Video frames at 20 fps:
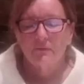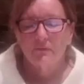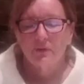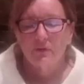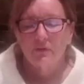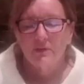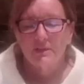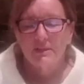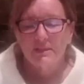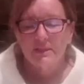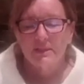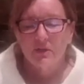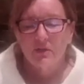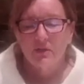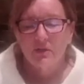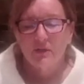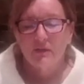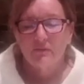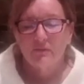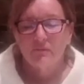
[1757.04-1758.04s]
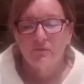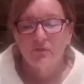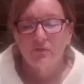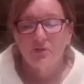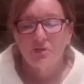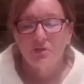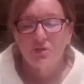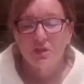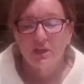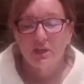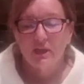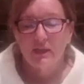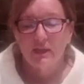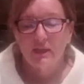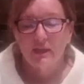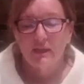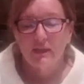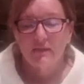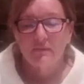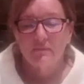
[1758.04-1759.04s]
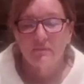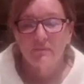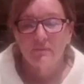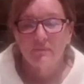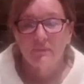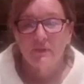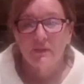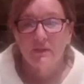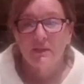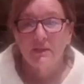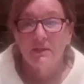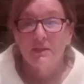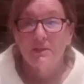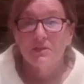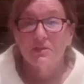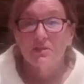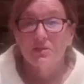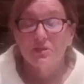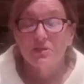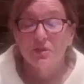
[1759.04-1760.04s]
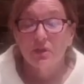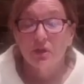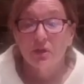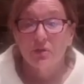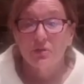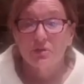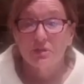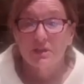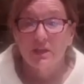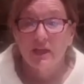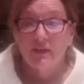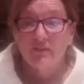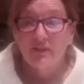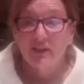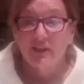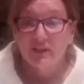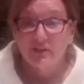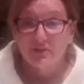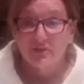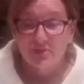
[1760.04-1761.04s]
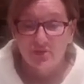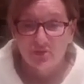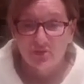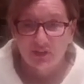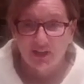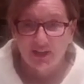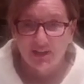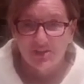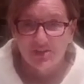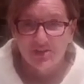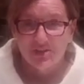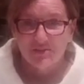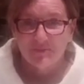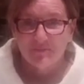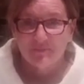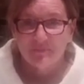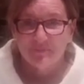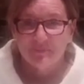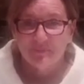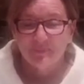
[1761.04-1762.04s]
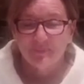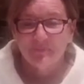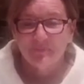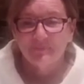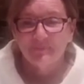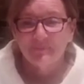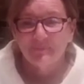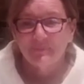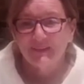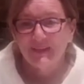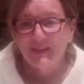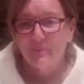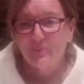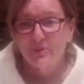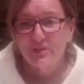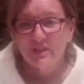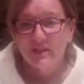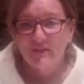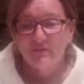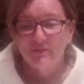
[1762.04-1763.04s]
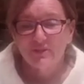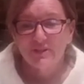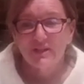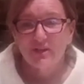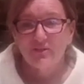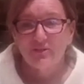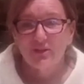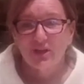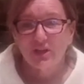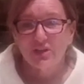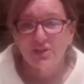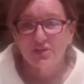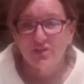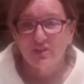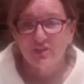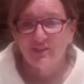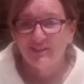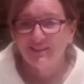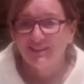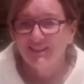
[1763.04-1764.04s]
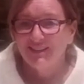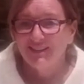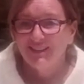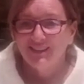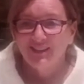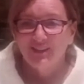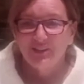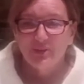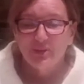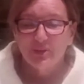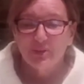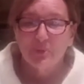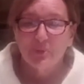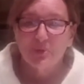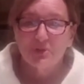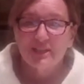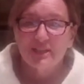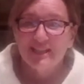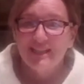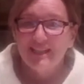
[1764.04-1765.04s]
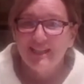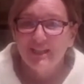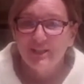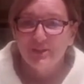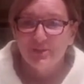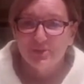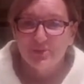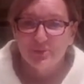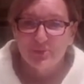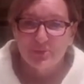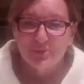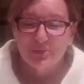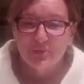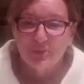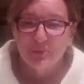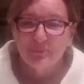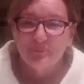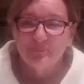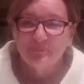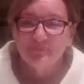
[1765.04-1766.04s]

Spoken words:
Very slowly and very gently, start to have a little stretch in whatever direction your body leads you to.